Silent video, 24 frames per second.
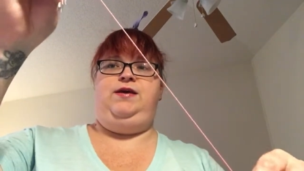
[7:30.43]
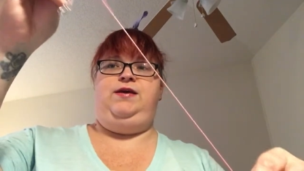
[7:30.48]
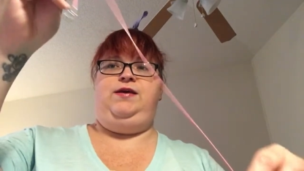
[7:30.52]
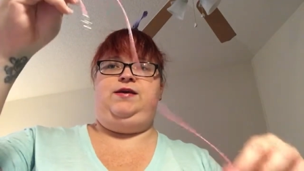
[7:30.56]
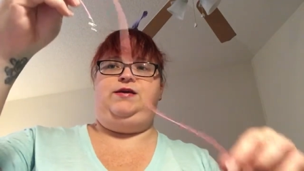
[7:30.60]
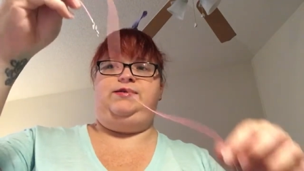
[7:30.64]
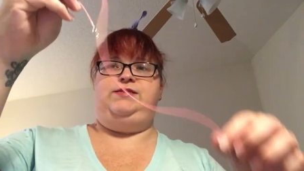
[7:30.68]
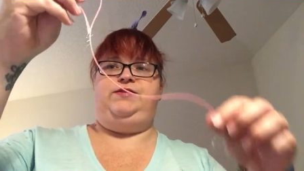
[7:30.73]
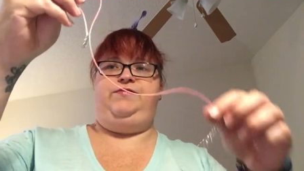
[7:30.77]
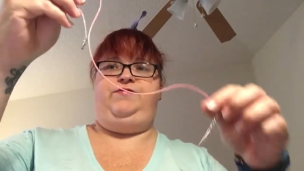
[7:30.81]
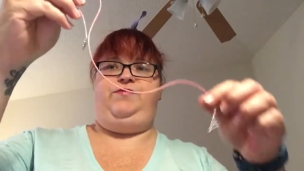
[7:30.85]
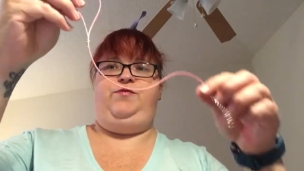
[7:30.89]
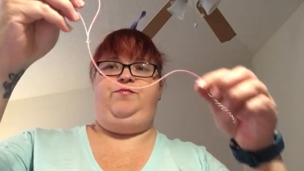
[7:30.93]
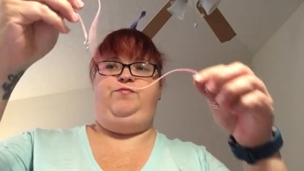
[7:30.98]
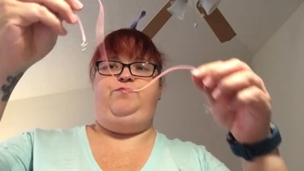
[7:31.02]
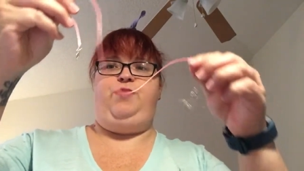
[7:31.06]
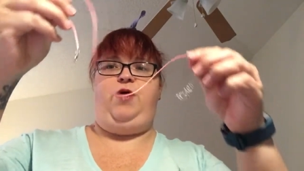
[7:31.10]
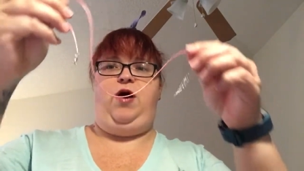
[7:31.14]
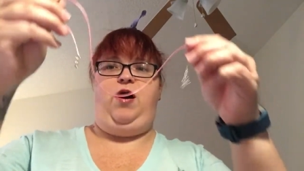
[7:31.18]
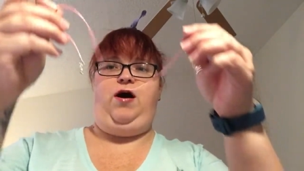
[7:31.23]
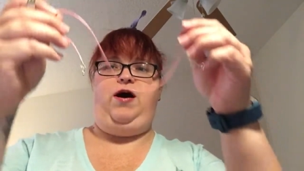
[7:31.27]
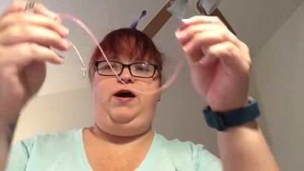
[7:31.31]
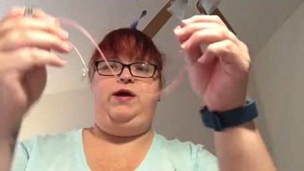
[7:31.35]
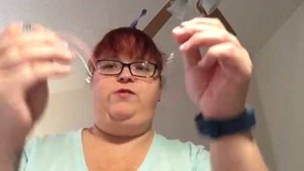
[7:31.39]
because if you
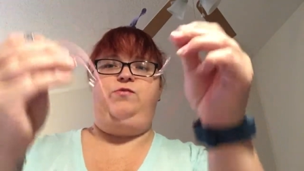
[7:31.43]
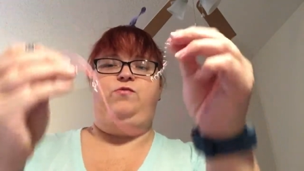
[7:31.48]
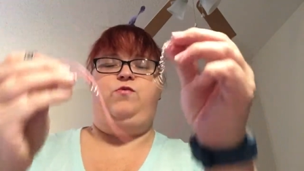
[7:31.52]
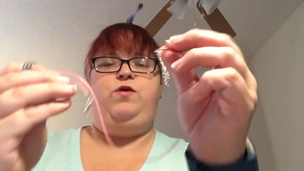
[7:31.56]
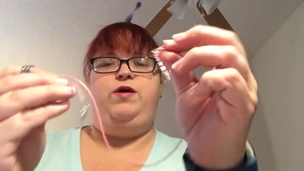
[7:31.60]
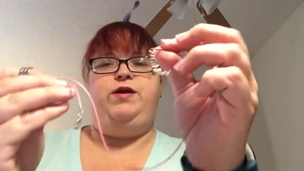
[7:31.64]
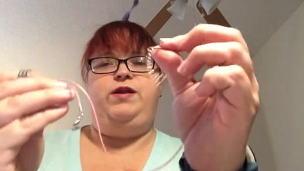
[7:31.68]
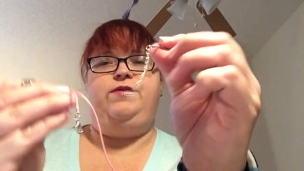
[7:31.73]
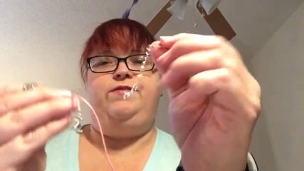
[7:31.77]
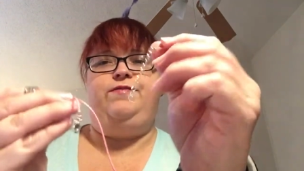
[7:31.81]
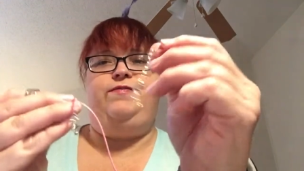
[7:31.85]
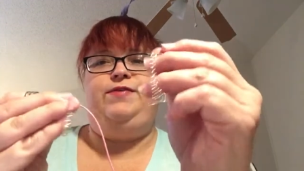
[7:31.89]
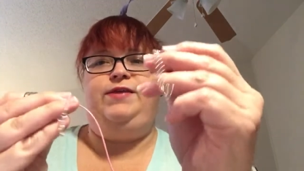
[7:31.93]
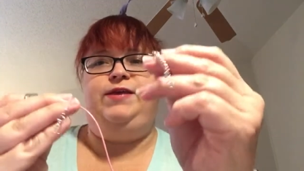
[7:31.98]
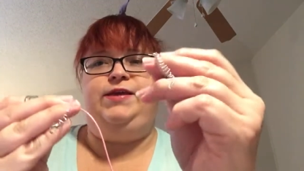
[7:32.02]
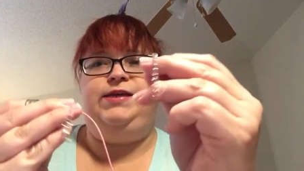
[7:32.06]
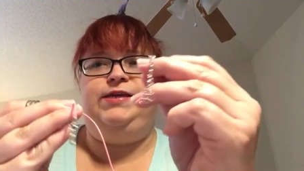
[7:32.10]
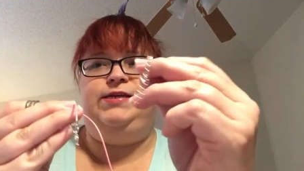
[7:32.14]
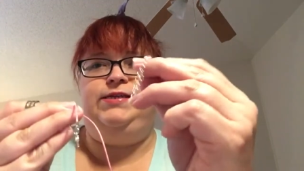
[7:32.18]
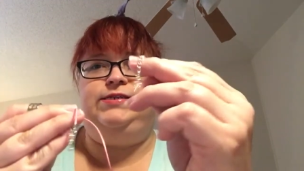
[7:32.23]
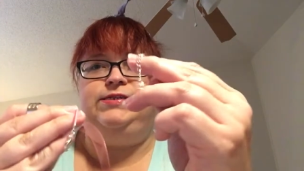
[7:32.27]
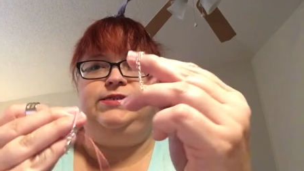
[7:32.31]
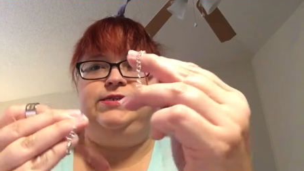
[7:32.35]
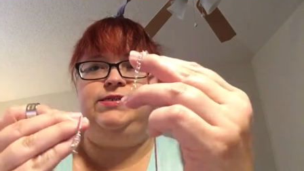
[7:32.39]
bought one of
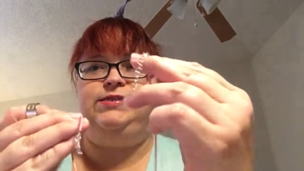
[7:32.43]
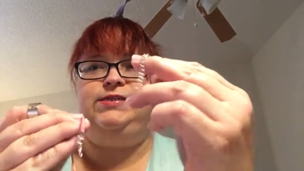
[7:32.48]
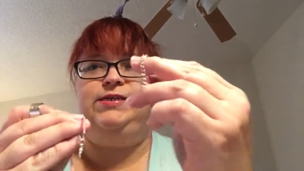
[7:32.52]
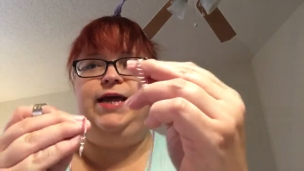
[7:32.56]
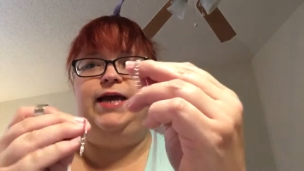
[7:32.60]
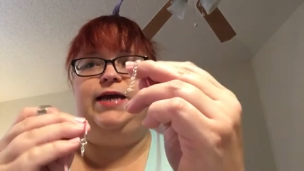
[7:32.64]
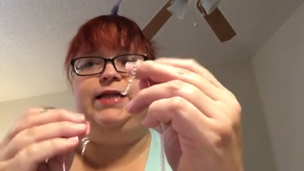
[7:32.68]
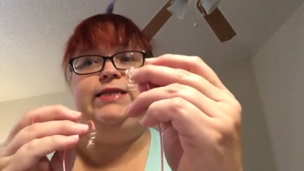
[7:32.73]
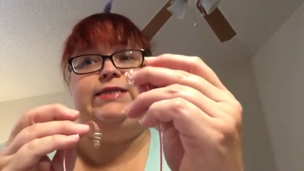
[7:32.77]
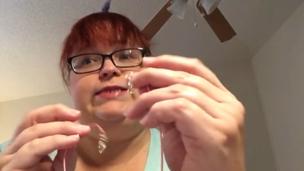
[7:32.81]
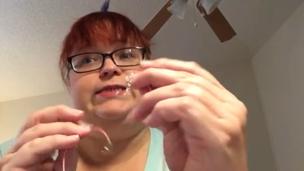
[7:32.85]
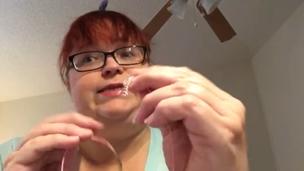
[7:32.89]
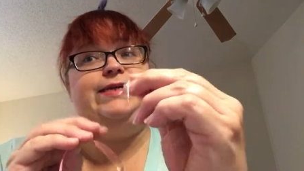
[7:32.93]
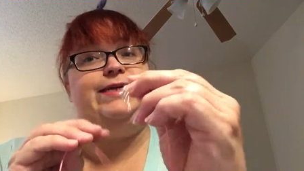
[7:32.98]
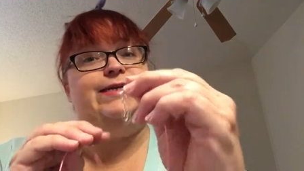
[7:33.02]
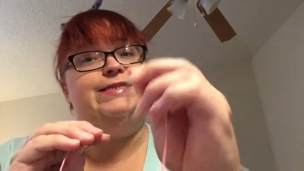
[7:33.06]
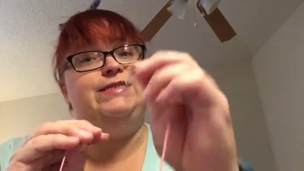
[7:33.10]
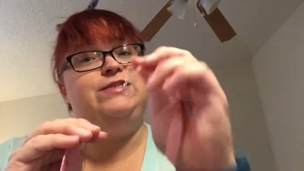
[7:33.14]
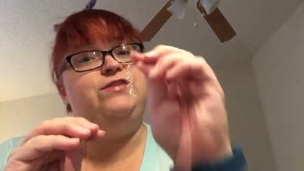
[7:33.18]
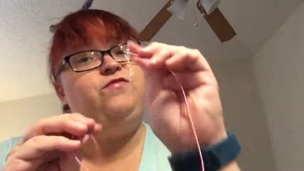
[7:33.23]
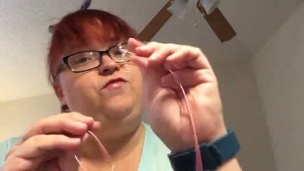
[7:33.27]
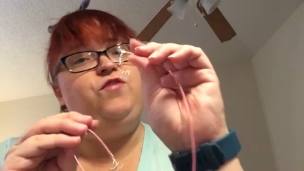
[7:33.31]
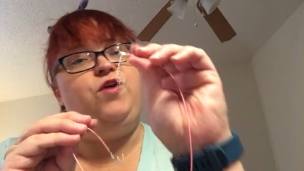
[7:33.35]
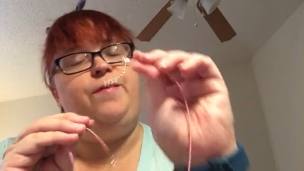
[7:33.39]
these necklace
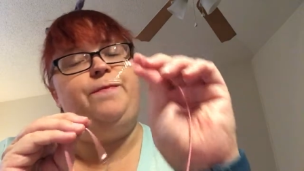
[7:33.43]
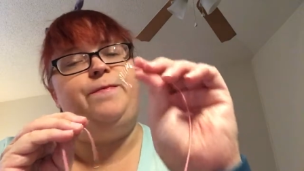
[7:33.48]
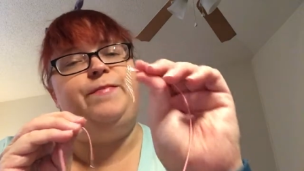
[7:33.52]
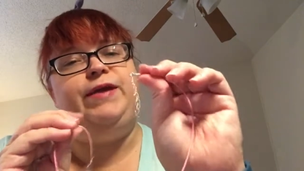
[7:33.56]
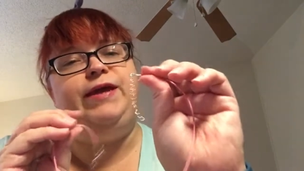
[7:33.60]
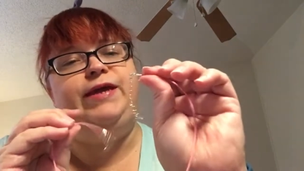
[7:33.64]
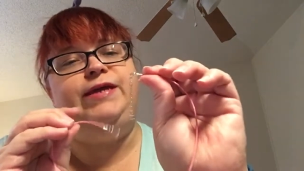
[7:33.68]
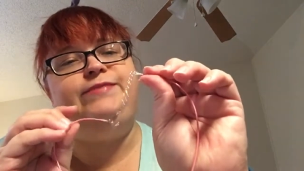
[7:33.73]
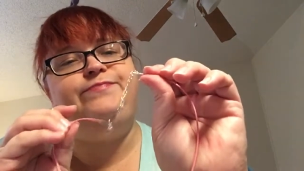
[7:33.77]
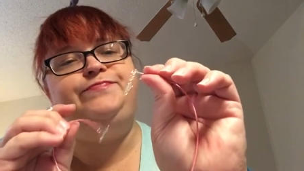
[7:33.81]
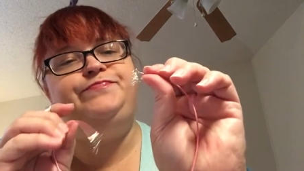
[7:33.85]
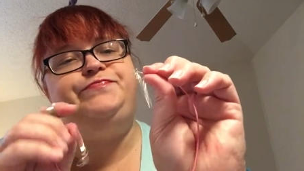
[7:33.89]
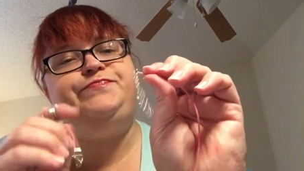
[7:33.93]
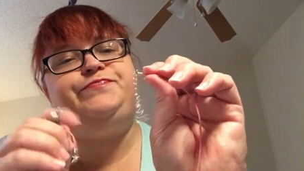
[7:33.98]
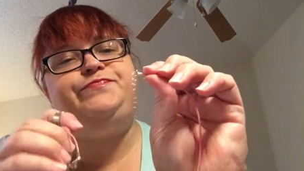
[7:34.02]
kits from me,